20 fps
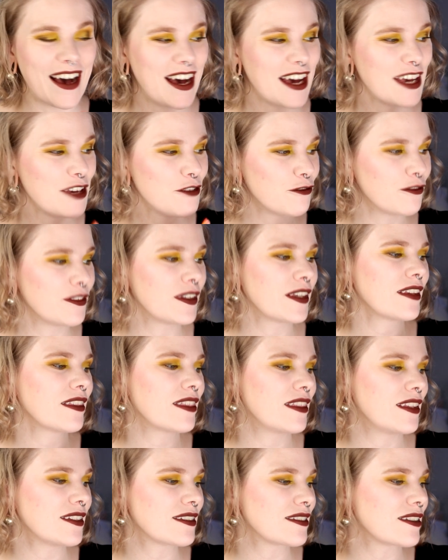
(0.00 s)
I
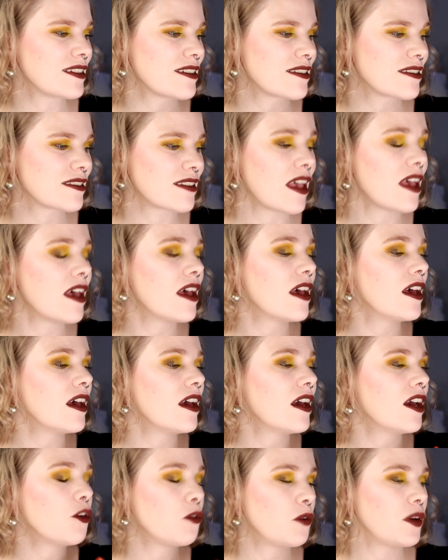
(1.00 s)
think this is
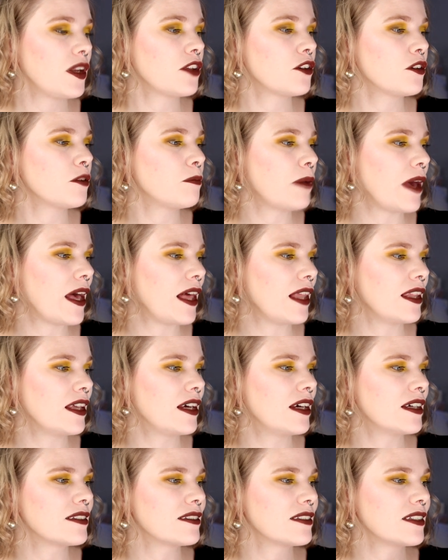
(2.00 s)
Really good
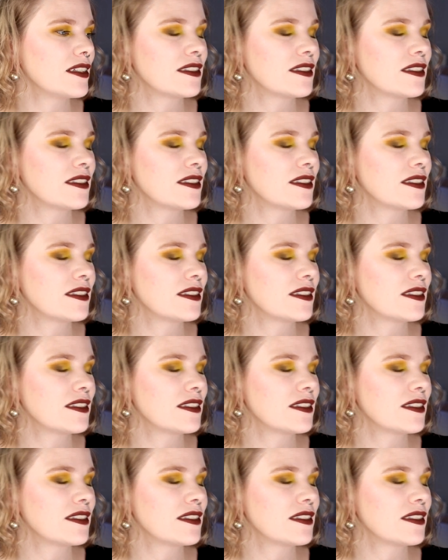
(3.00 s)
palette,